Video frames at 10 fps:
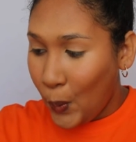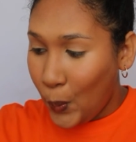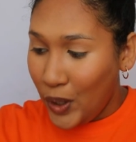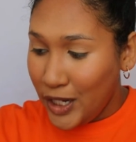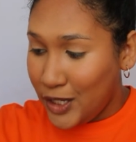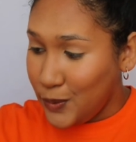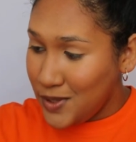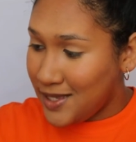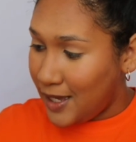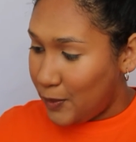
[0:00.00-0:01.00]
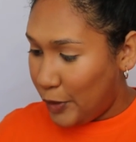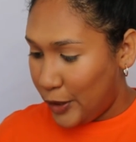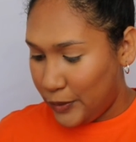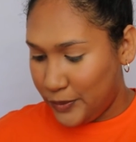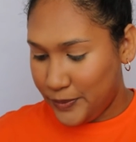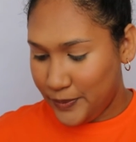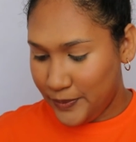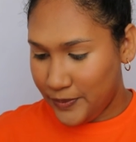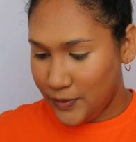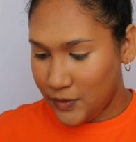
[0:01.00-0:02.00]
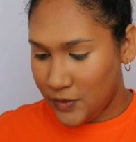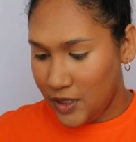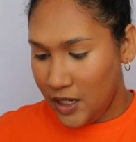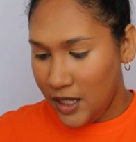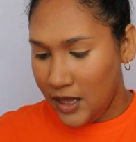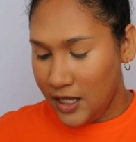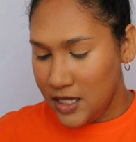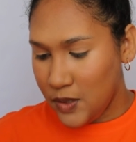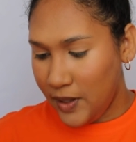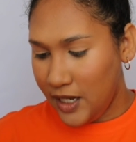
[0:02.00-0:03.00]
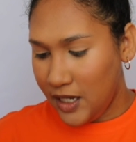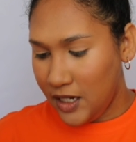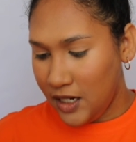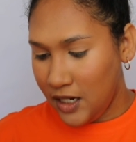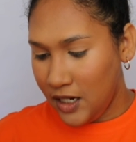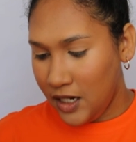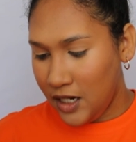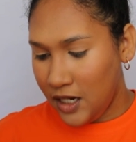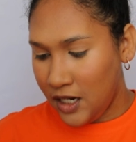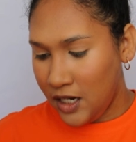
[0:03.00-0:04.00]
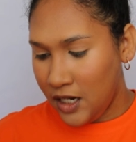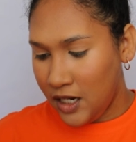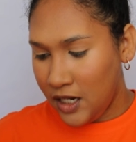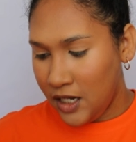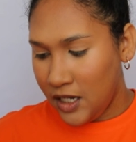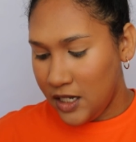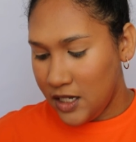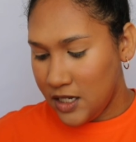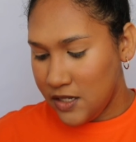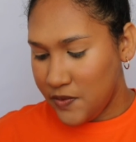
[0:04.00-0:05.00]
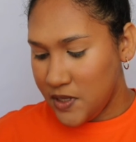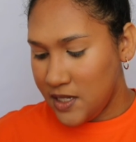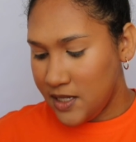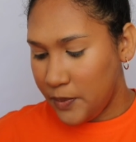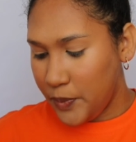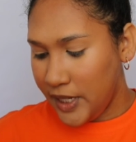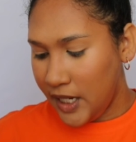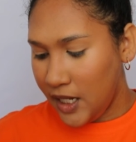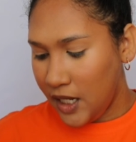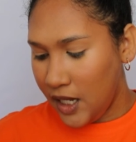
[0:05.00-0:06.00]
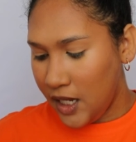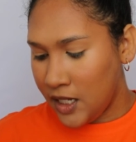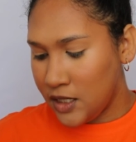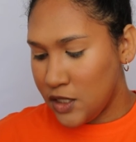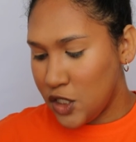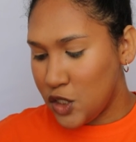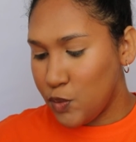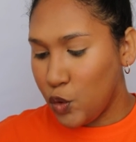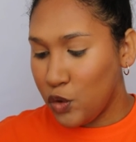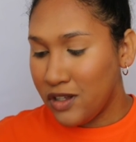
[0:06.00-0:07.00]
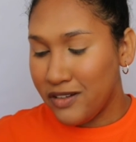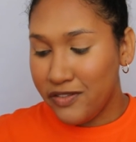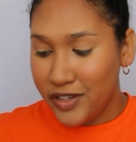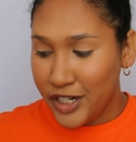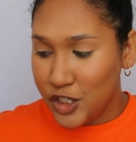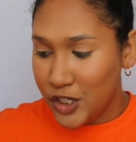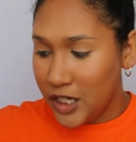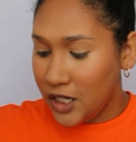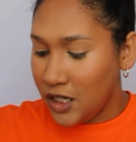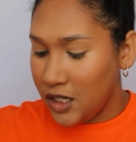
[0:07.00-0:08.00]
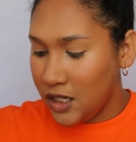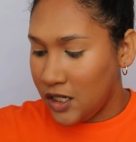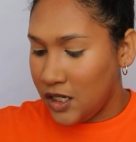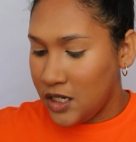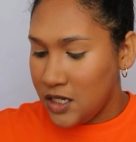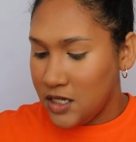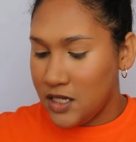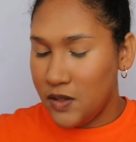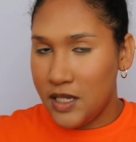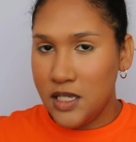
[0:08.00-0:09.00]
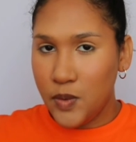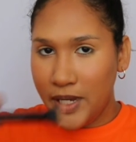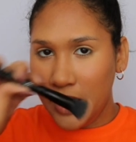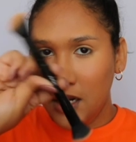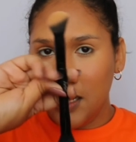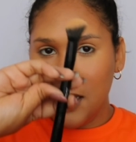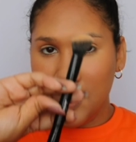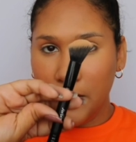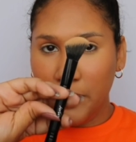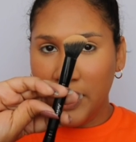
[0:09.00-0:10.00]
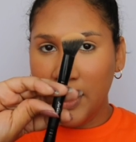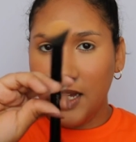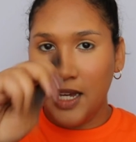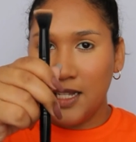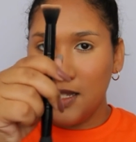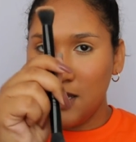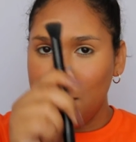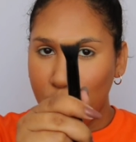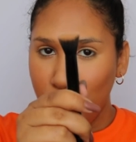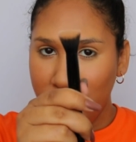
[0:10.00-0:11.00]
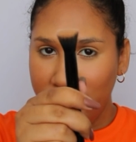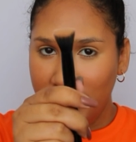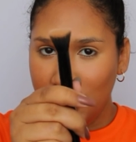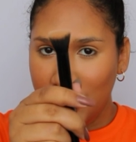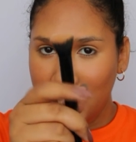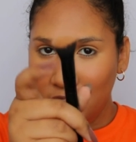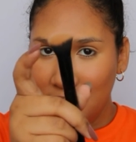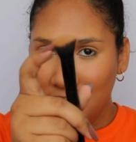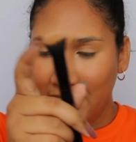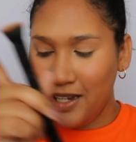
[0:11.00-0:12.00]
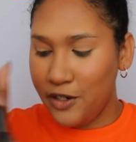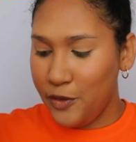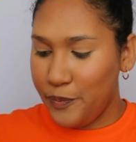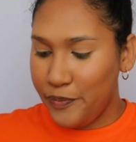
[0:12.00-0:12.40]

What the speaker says: What do you say, bro? This one is for stippling and smooth finishing. So this one, stippling and smooth finishing on the side.